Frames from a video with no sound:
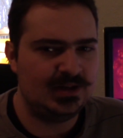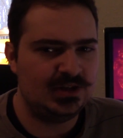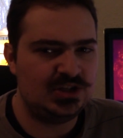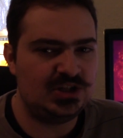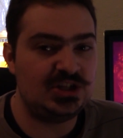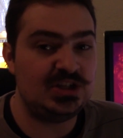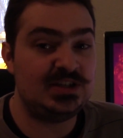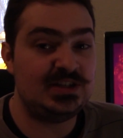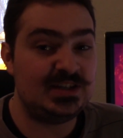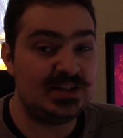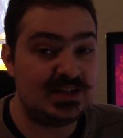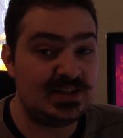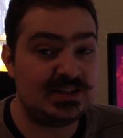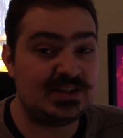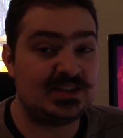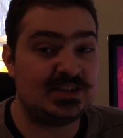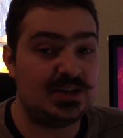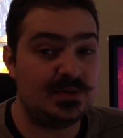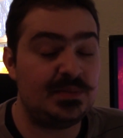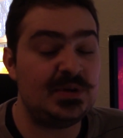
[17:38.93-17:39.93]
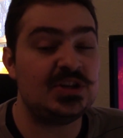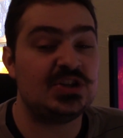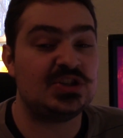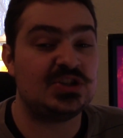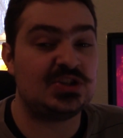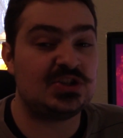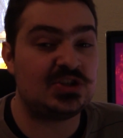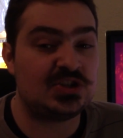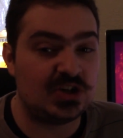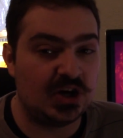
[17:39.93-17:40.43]
She needs to be
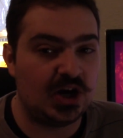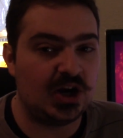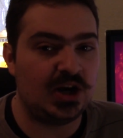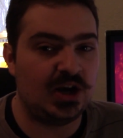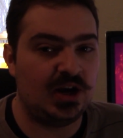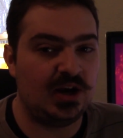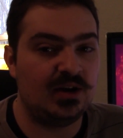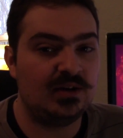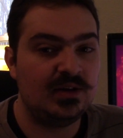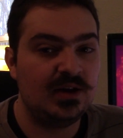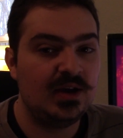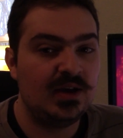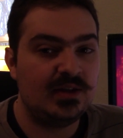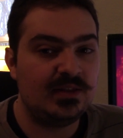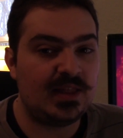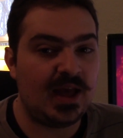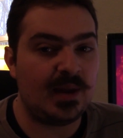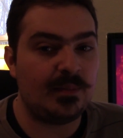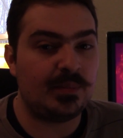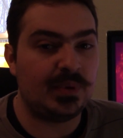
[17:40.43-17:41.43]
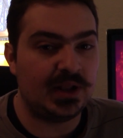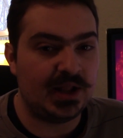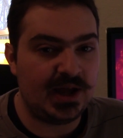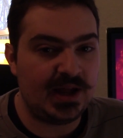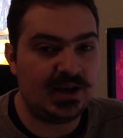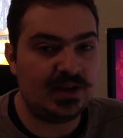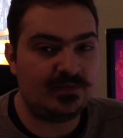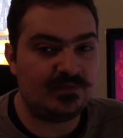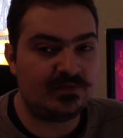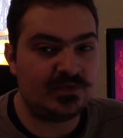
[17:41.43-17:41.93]
certain that
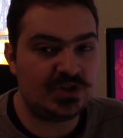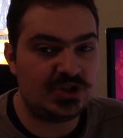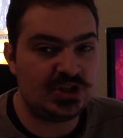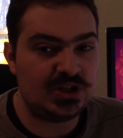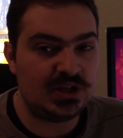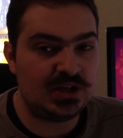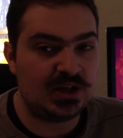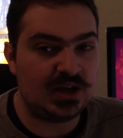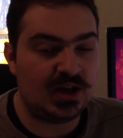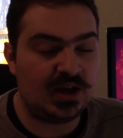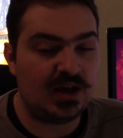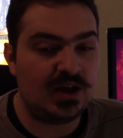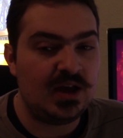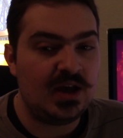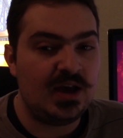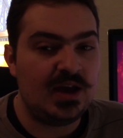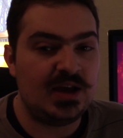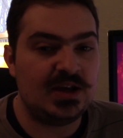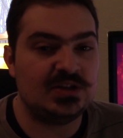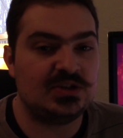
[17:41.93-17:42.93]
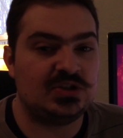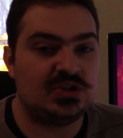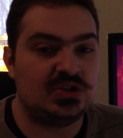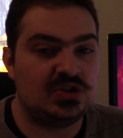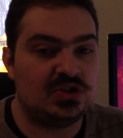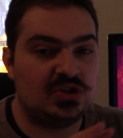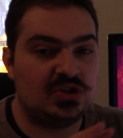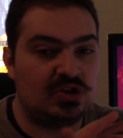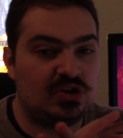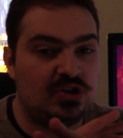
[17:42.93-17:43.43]
Planet Vegeta is
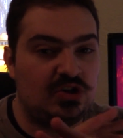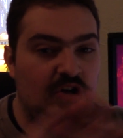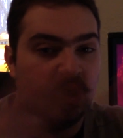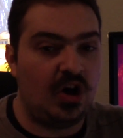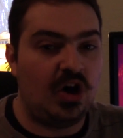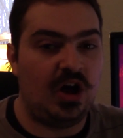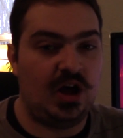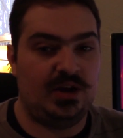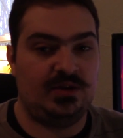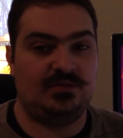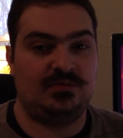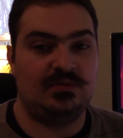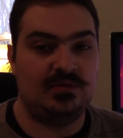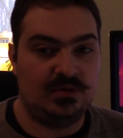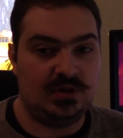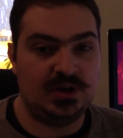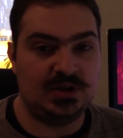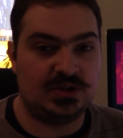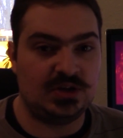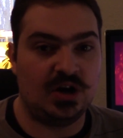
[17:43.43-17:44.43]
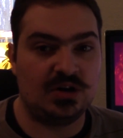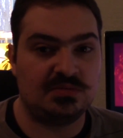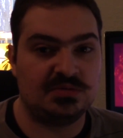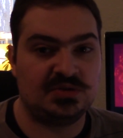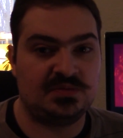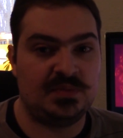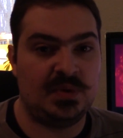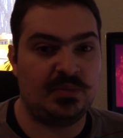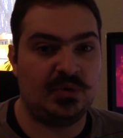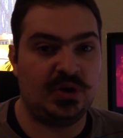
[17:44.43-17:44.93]
gone in
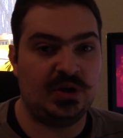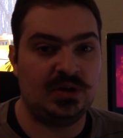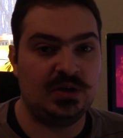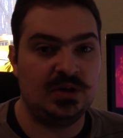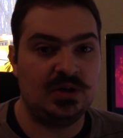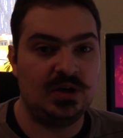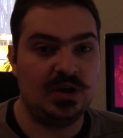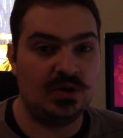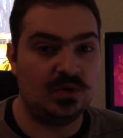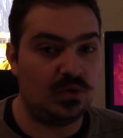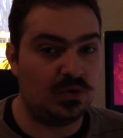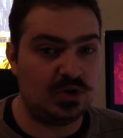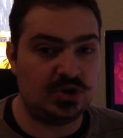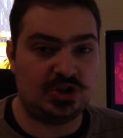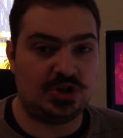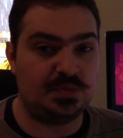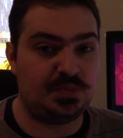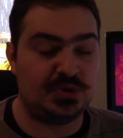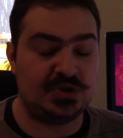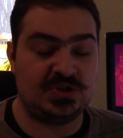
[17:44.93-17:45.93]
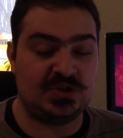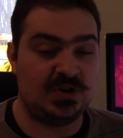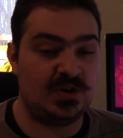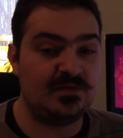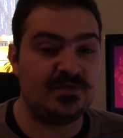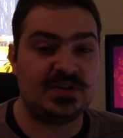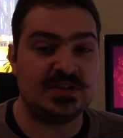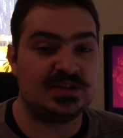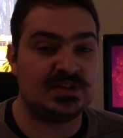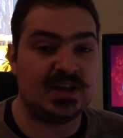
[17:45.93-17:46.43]
Tarble's memory. In order to
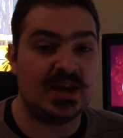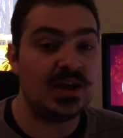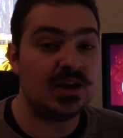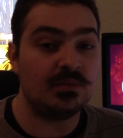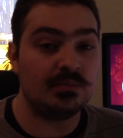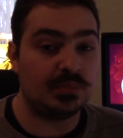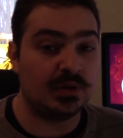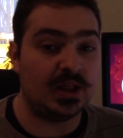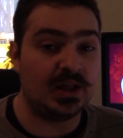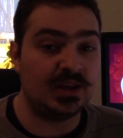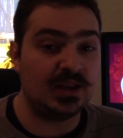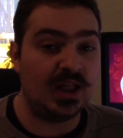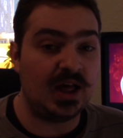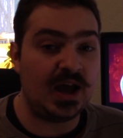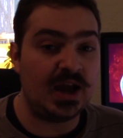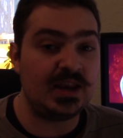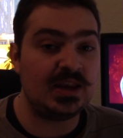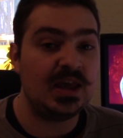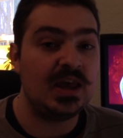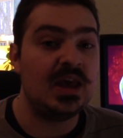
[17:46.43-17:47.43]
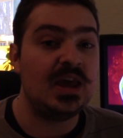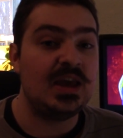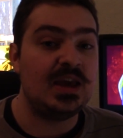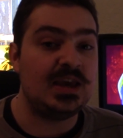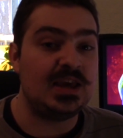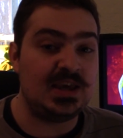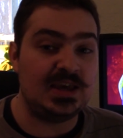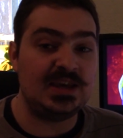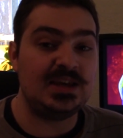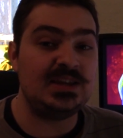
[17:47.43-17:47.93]
preserve the Saiyan bloodline,
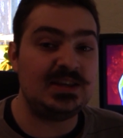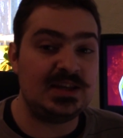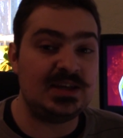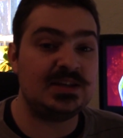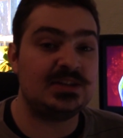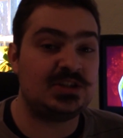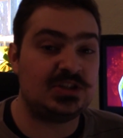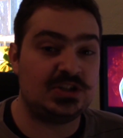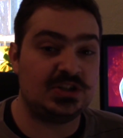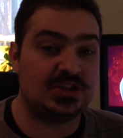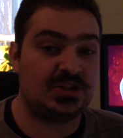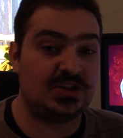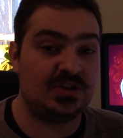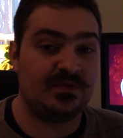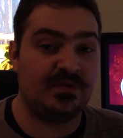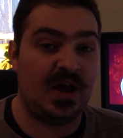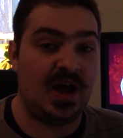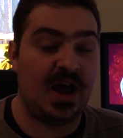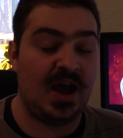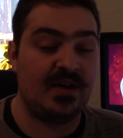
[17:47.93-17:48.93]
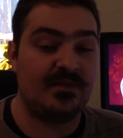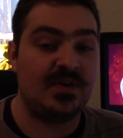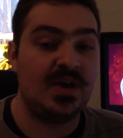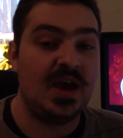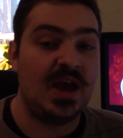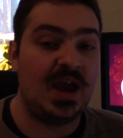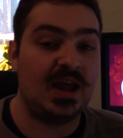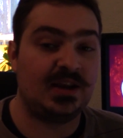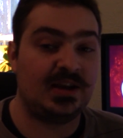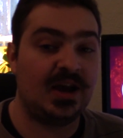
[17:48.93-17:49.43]
he needs to survive.
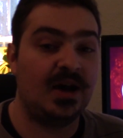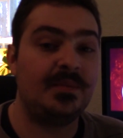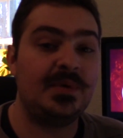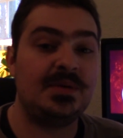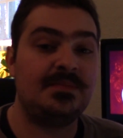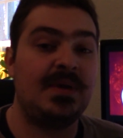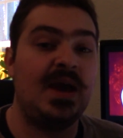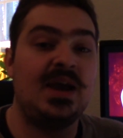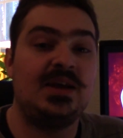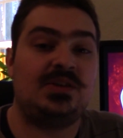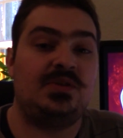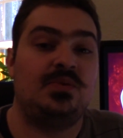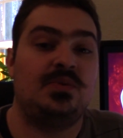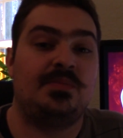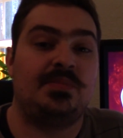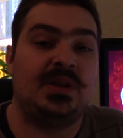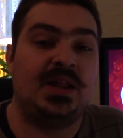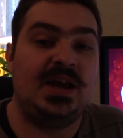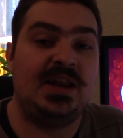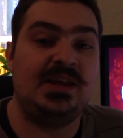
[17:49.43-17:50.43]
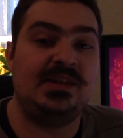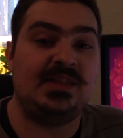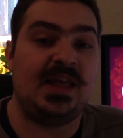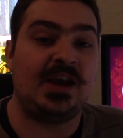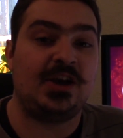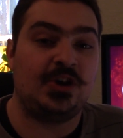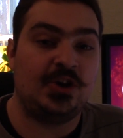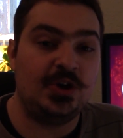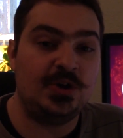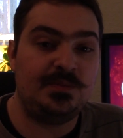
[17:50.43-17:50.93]
And coming back to a planet
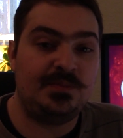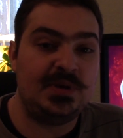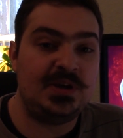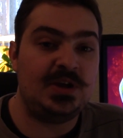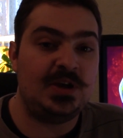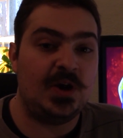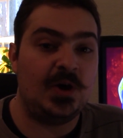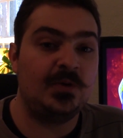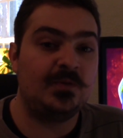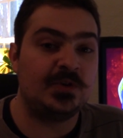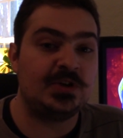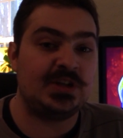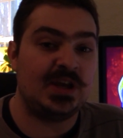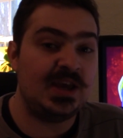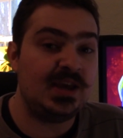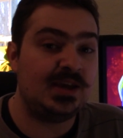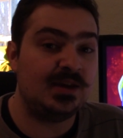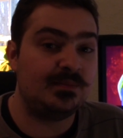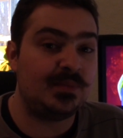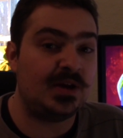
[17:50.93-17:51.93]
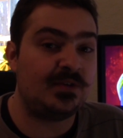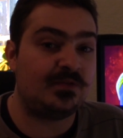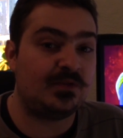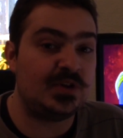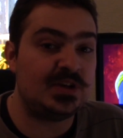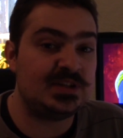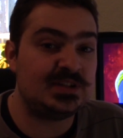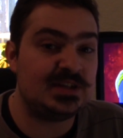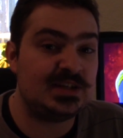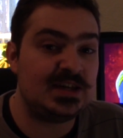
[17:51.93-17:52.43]
that could be overtaken by
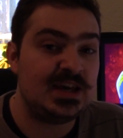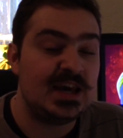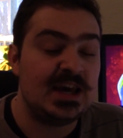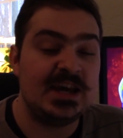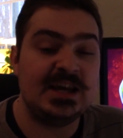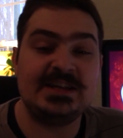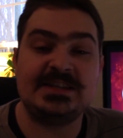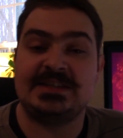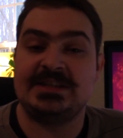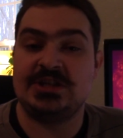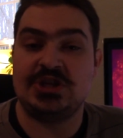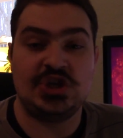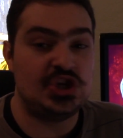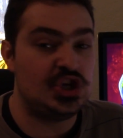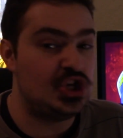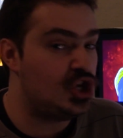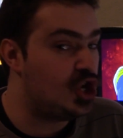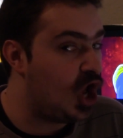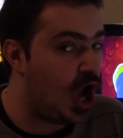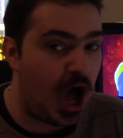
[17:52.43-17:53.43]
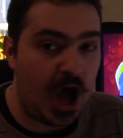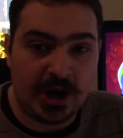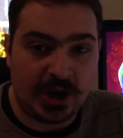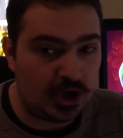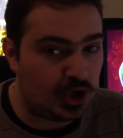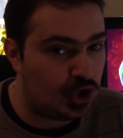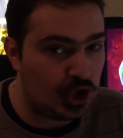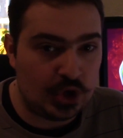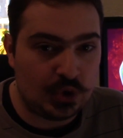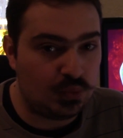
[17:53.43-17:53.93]
Frieza is not a
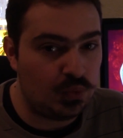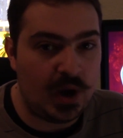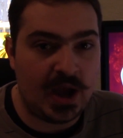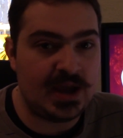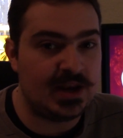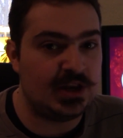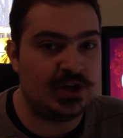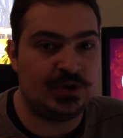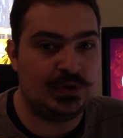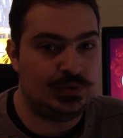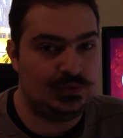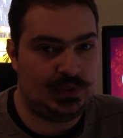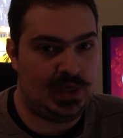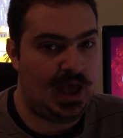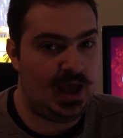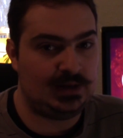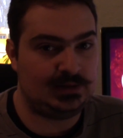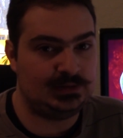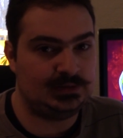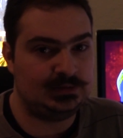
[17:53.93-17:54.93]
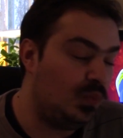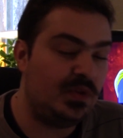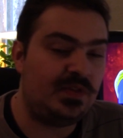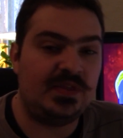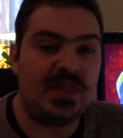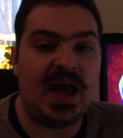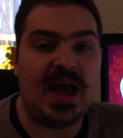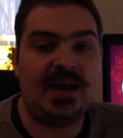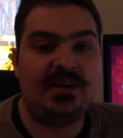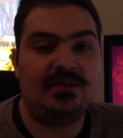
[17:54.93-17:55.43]
good way to do that. With
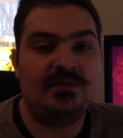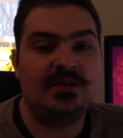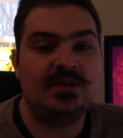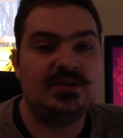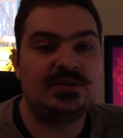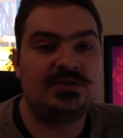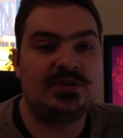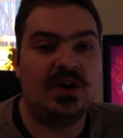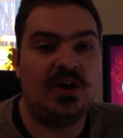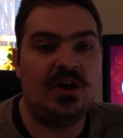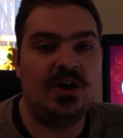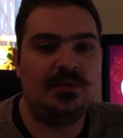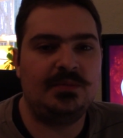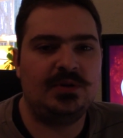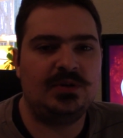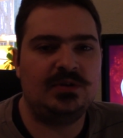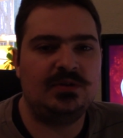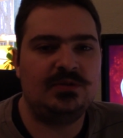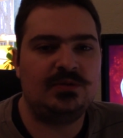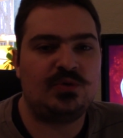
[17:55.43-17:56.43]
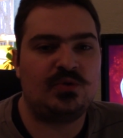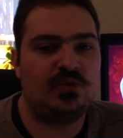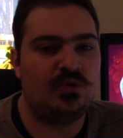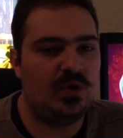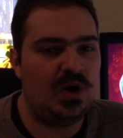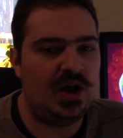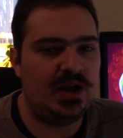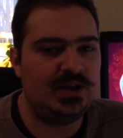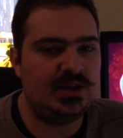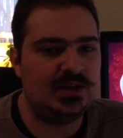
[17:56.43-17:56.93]
that, Tarble,
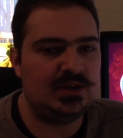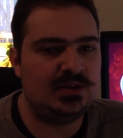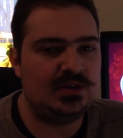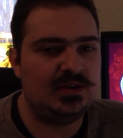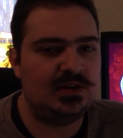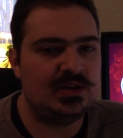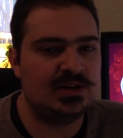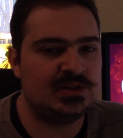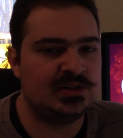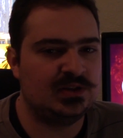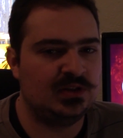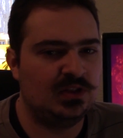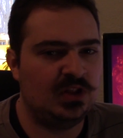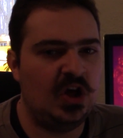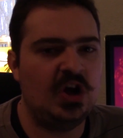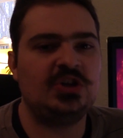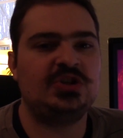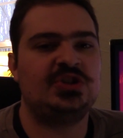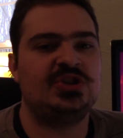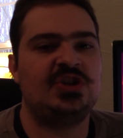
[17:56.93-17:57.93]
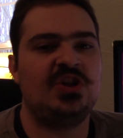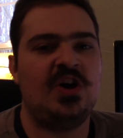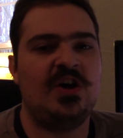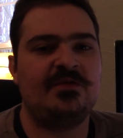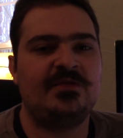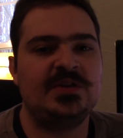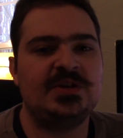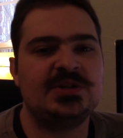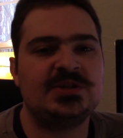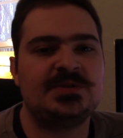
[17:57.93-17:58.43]
crying, is launched
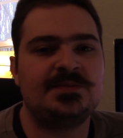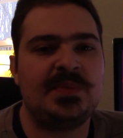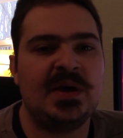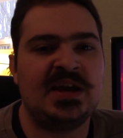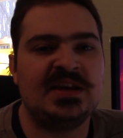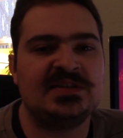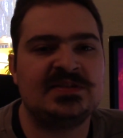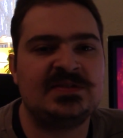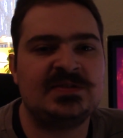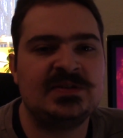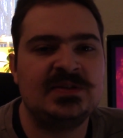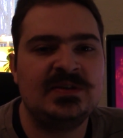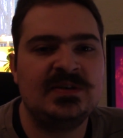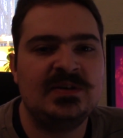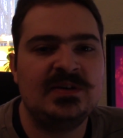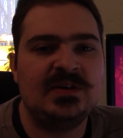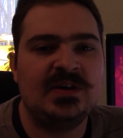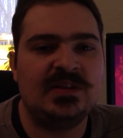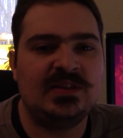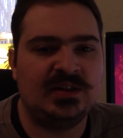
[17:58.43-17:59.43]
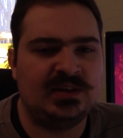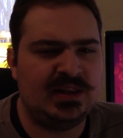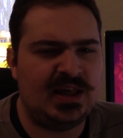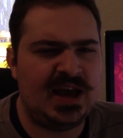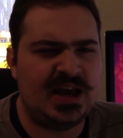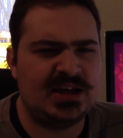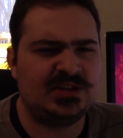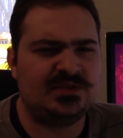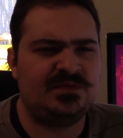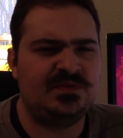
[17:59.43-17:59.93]
off into space. And the
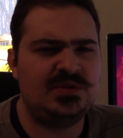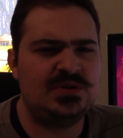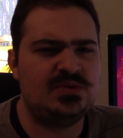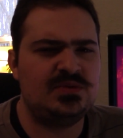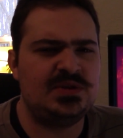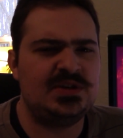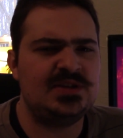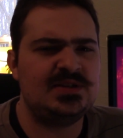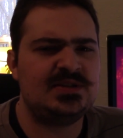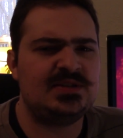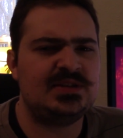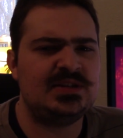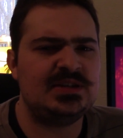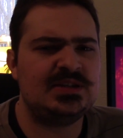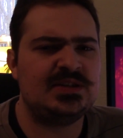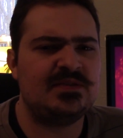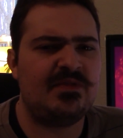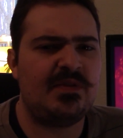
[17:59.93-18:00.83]
last view he sees of